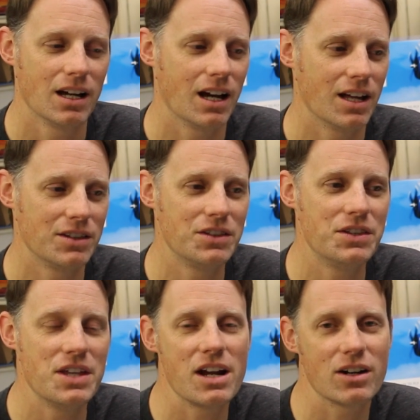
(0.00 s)
uh,
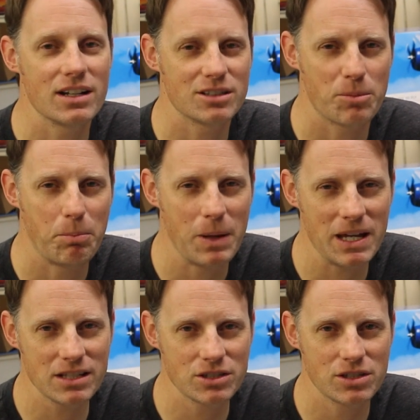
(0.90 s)
there is a
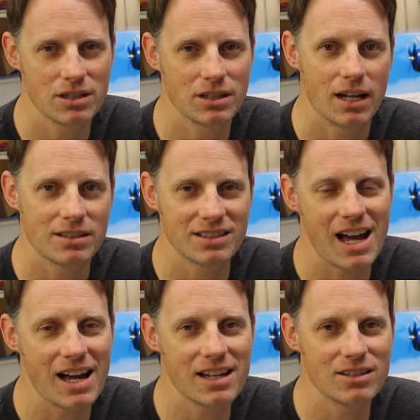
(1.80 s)
pitch
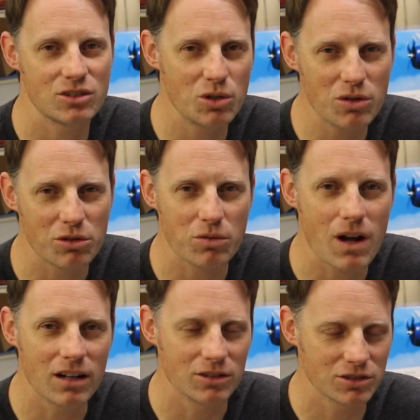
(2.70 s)
assigned to the
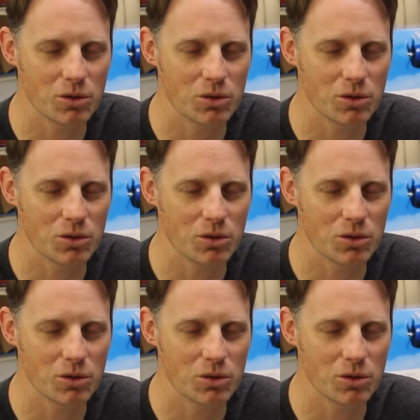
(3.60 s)
throttle.